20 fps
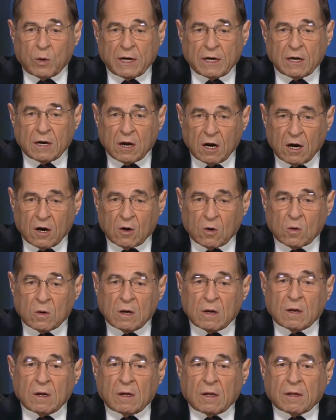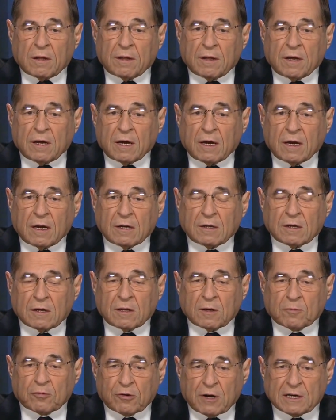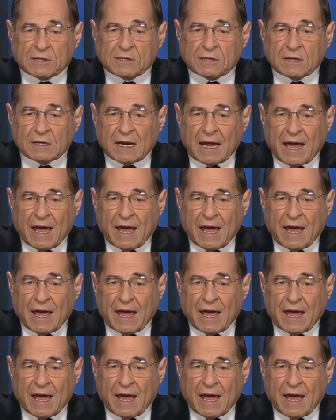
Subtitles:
We know that the president